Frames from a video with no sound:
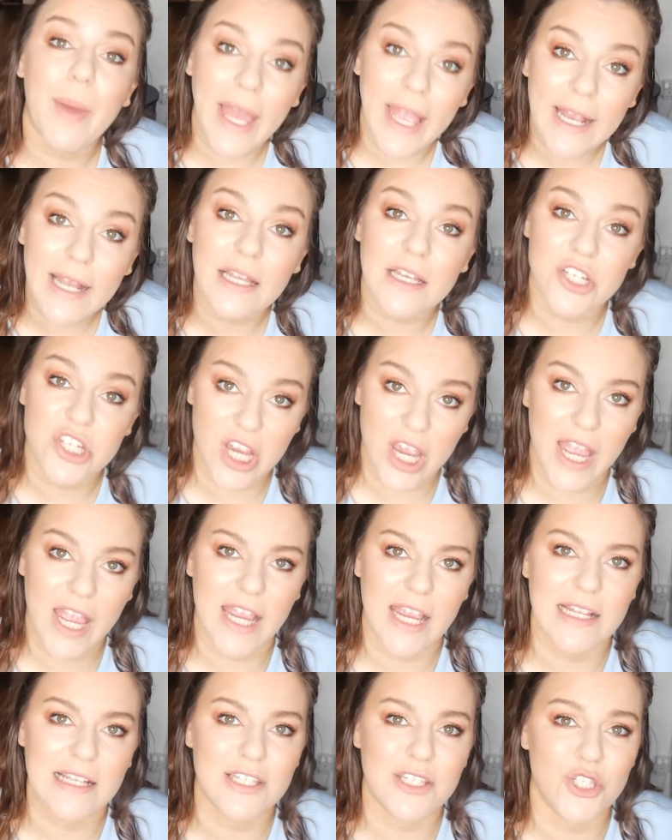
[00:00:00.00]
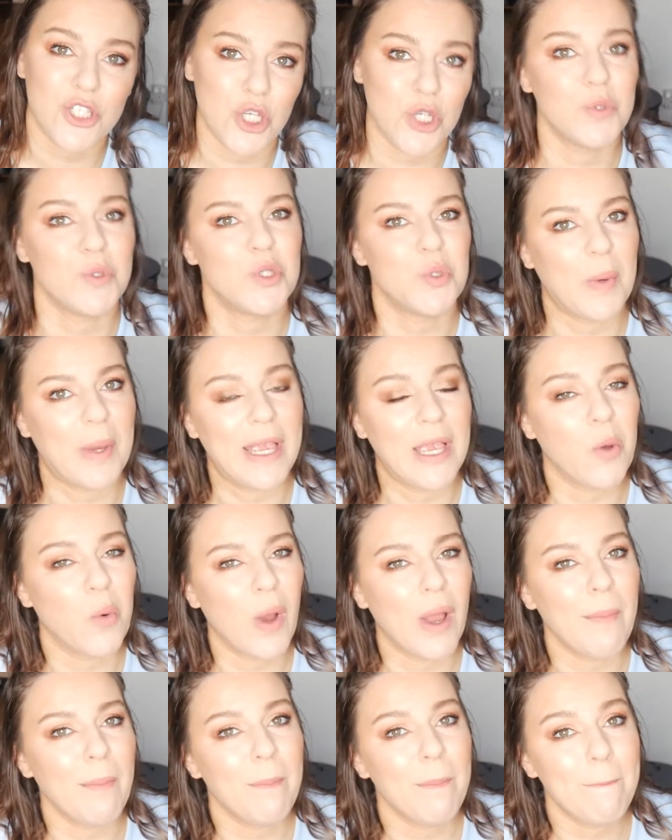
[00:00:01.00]
paler shades do swing
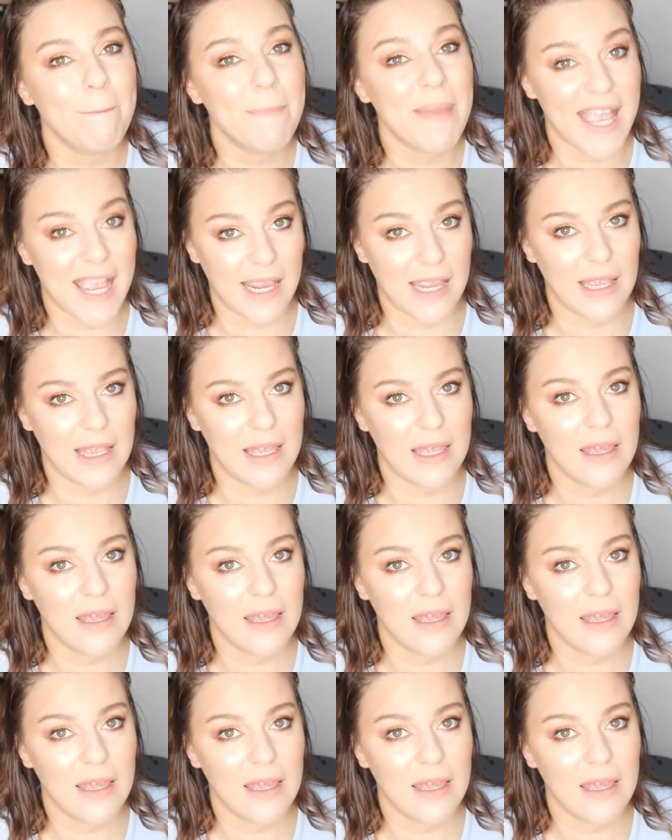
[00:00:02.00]
quite pink,